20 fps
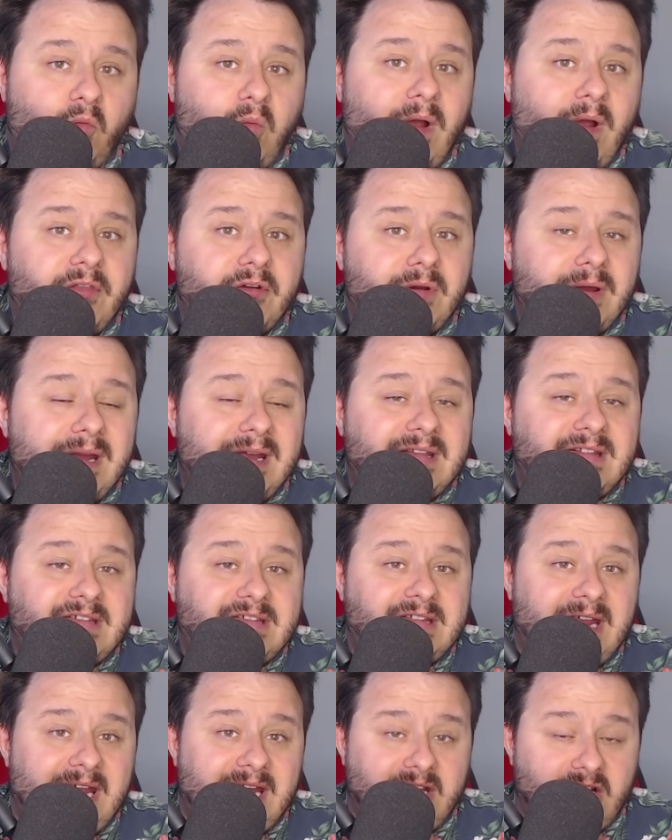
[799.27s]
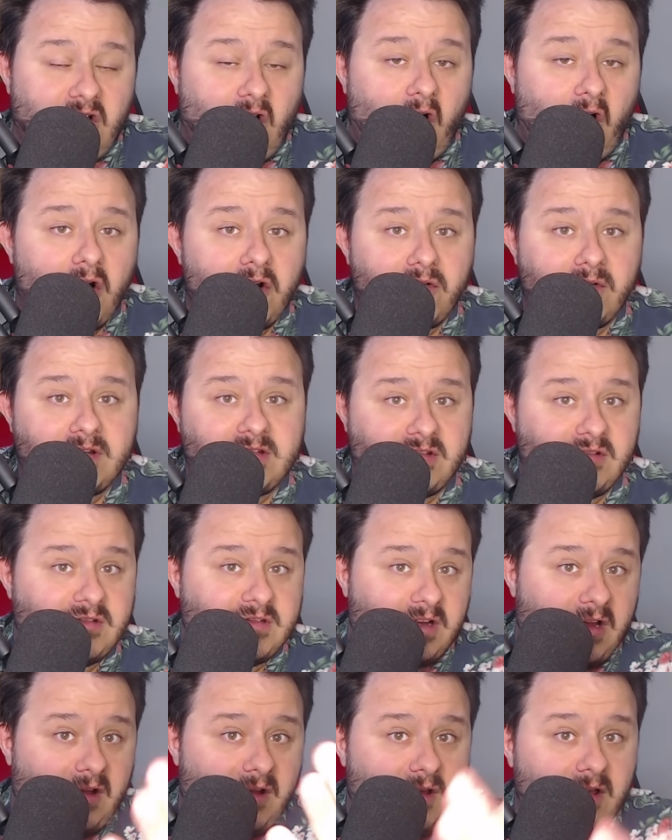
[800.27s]
whether it's in Congress, you
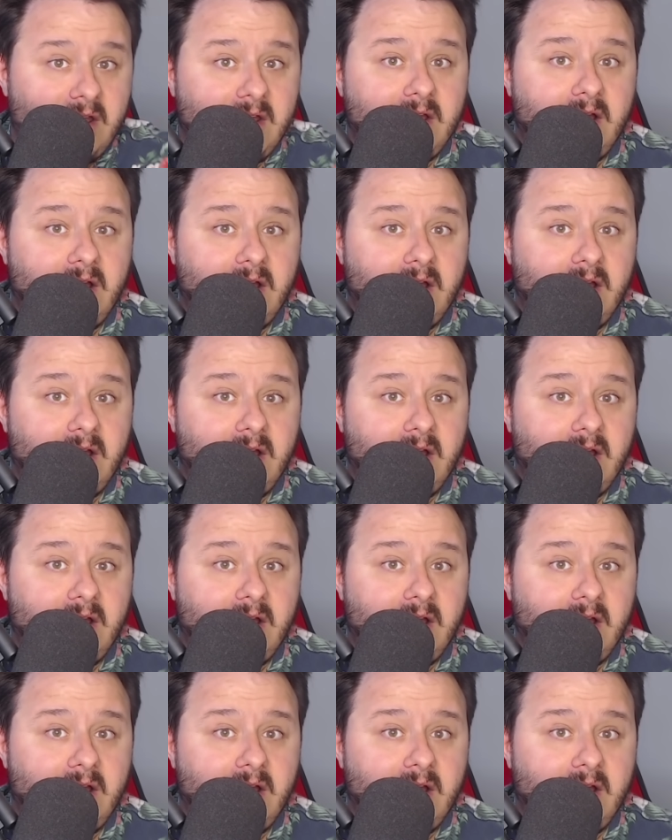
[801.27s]
saw